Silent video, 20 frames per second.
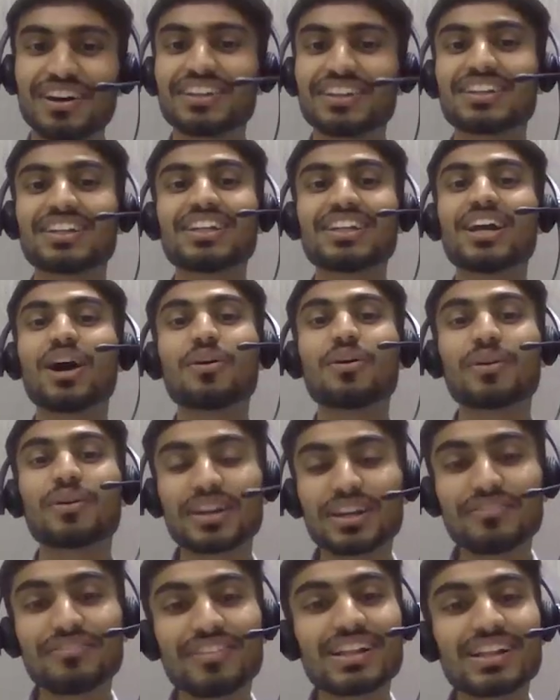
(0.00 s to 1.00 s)
Finally, how
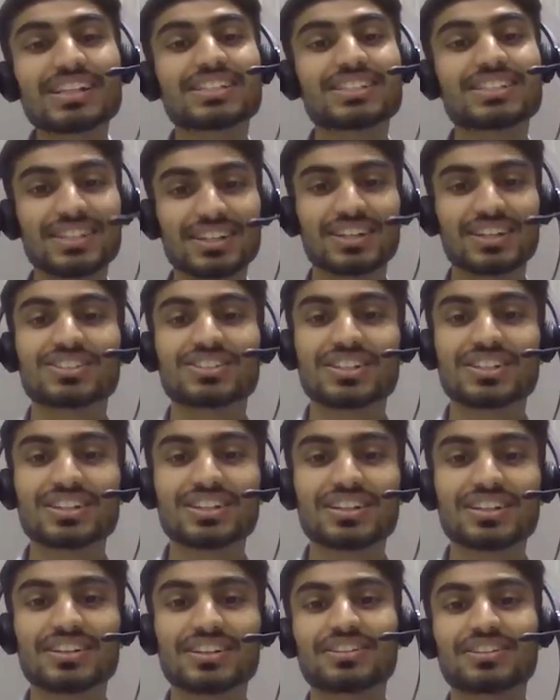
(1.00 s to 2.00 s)
can a
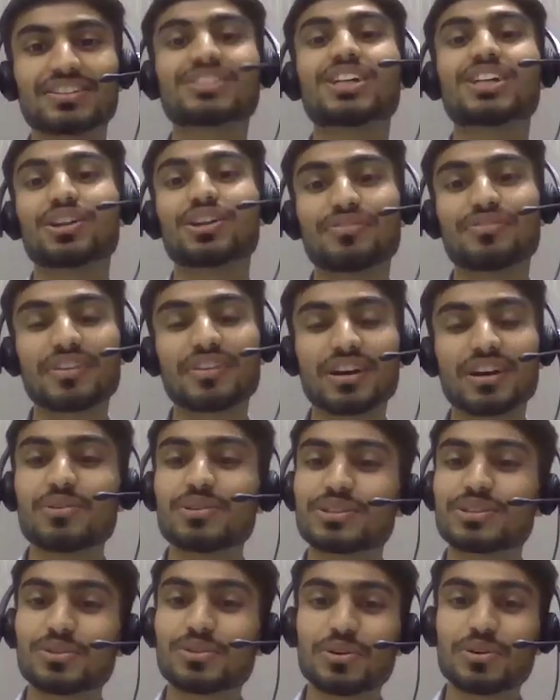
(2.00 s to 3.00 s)
well-structured chart of
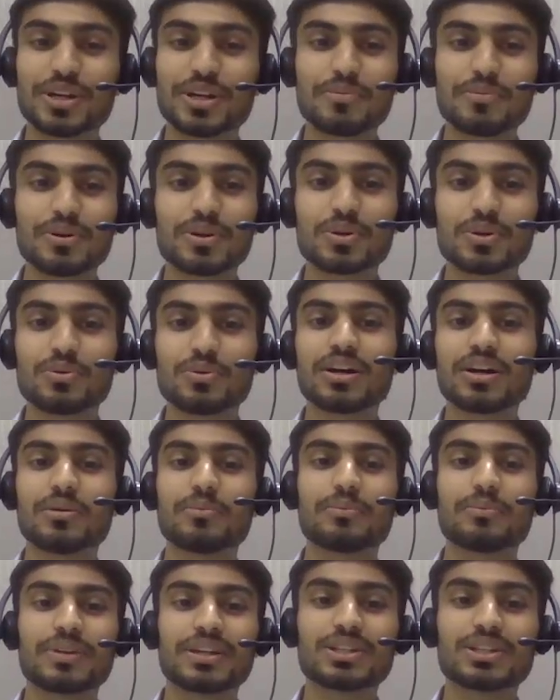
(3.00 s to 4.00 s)
accounts contribute to a
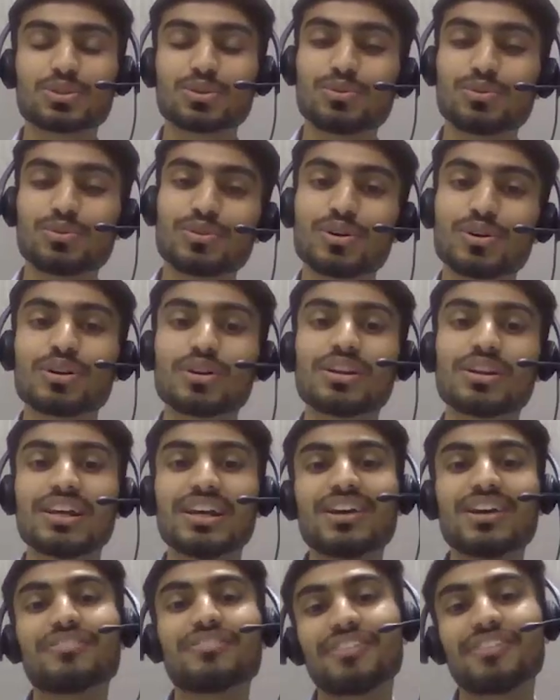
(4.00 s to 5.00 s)
company's overall
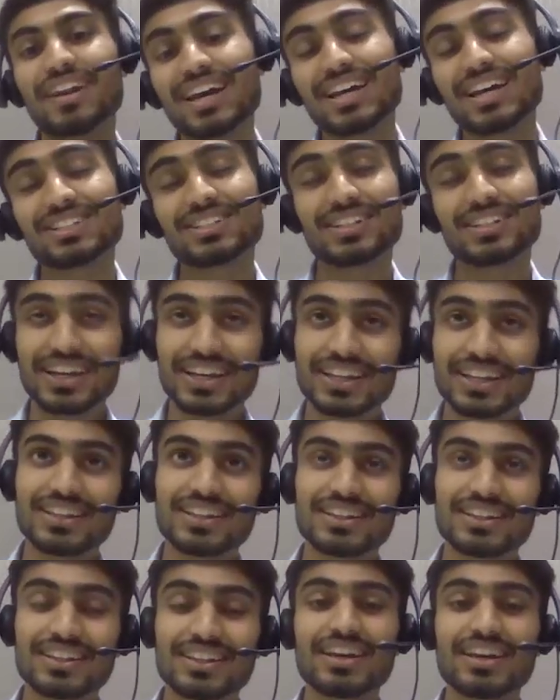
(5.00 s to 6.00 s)
financial health
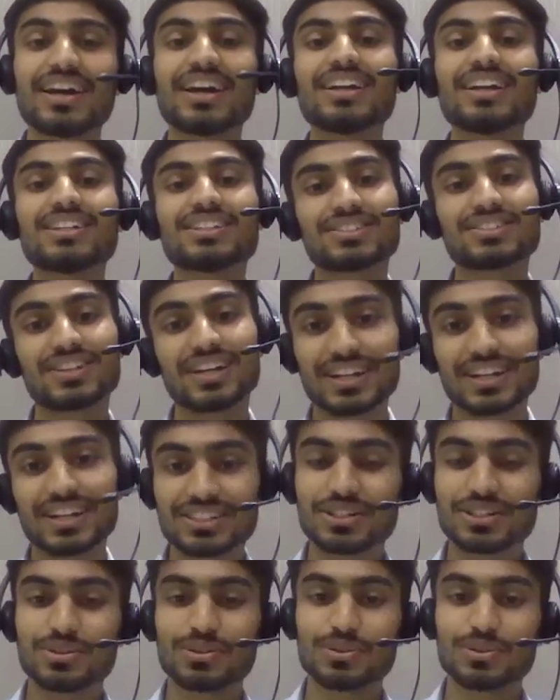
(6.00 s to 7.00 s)
and
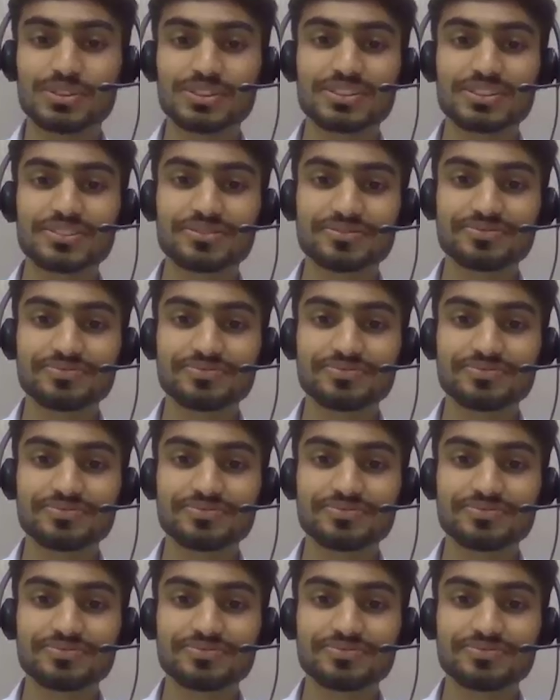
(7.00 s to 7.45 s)
strategic goals?